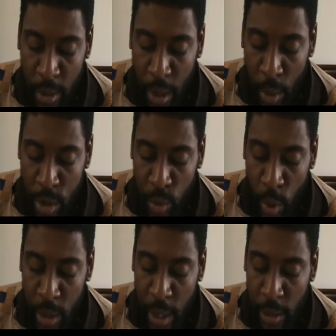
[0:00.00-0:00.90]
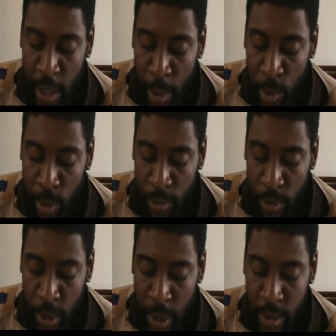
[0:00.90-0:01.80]
There is one that laboureth,
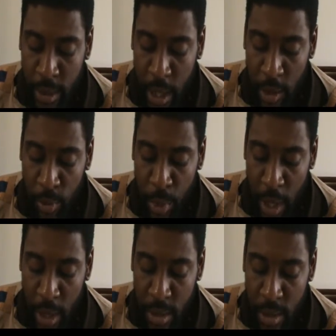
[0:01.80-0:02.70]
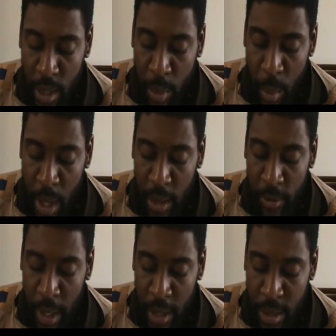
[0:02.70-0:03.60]
and taketh pains, and
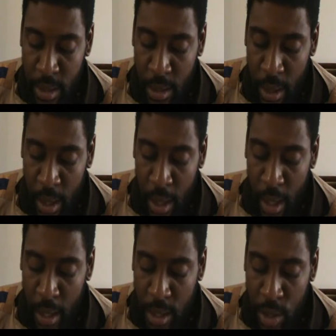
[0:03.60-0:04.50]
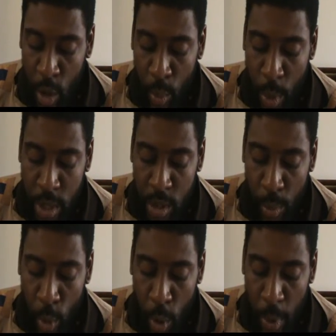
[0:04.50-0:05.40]
maketh haste, and is so much the
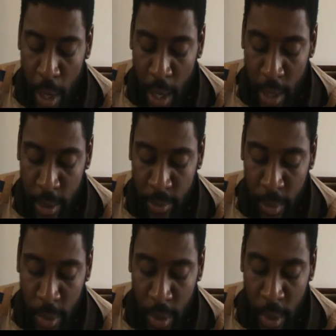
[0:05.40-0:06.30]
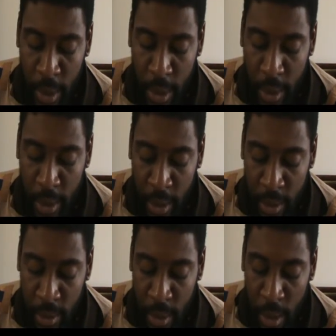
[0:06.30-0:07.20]
more behind.
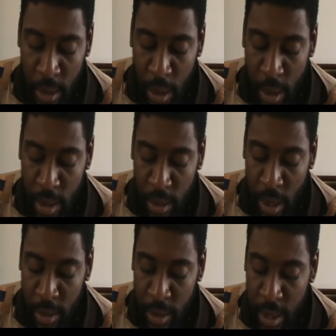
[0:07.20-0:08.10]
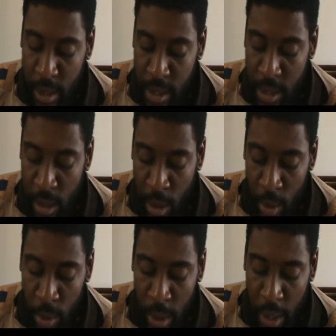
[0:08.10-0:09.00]
Again, there is another that is
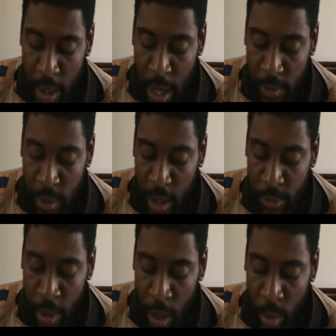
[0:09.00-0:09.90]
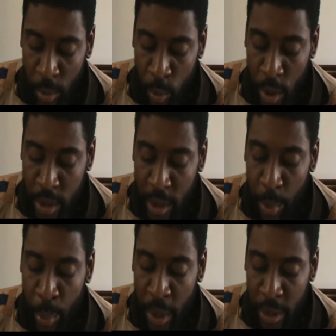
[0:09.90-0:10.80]
slow, and have need of help, wanting
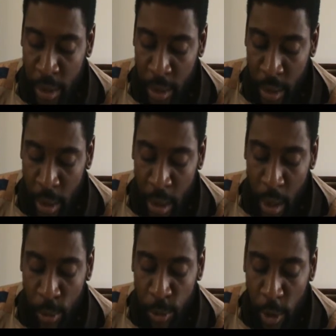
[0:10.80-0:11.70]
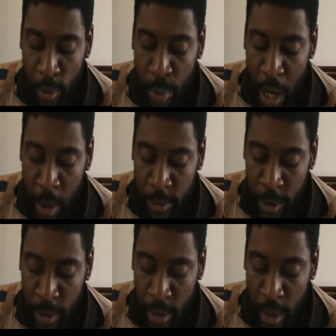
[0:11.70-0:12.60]
ability, and full of
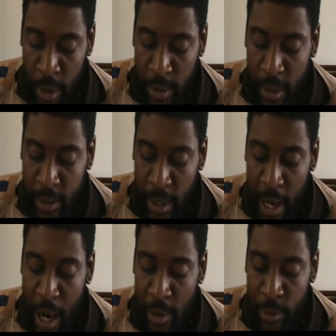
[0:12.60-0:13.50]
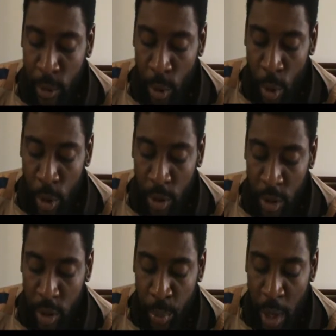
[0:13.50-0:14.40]
poverty. Yet the eye of the Lord
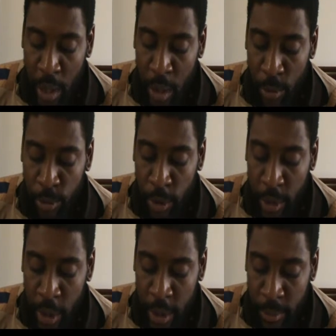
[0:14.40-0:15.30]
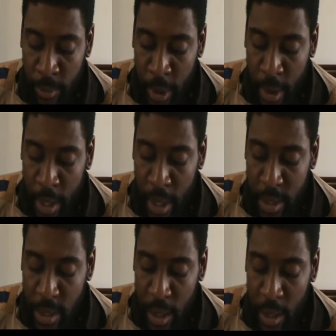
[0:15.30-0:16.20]
looked upon him for good, and
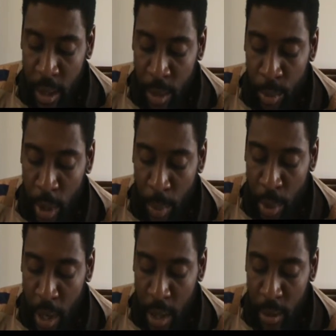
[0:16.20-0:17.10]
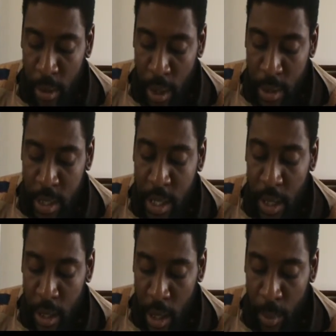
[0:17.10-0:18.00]
set him
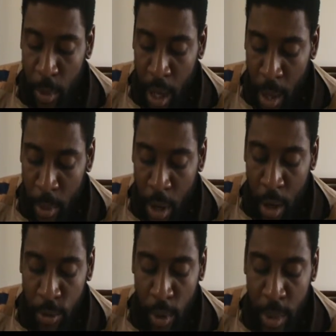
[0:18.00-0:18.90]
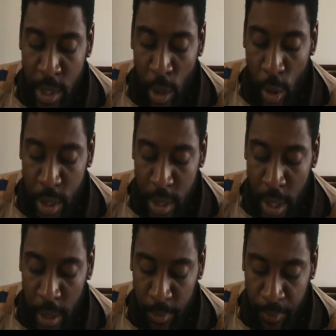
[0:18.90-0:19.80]
up from his low
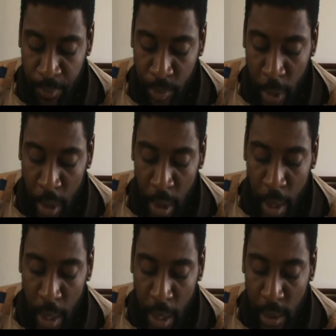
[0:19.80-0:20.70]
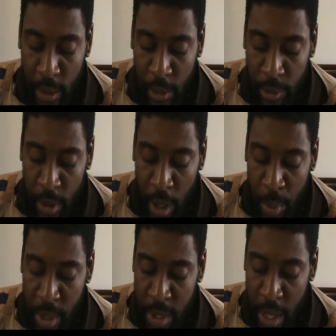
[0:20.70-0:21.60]
estate, and lifted
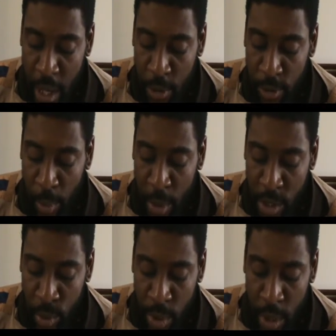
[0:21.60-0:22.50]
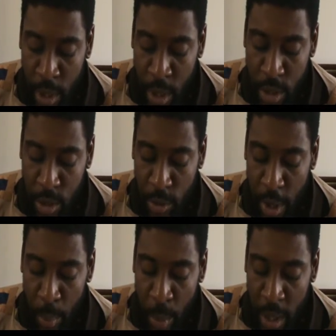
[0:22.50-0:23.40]
up his head from misery, so
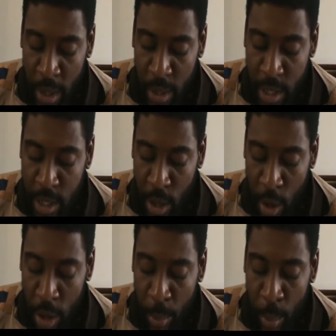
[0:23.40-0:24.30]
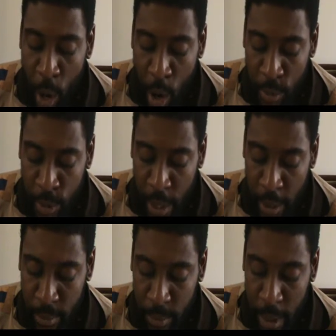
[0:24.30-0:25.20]
that many that saw it marveled
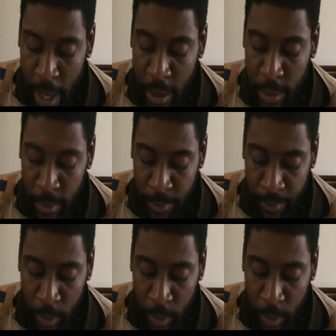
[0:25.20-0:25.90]
at him.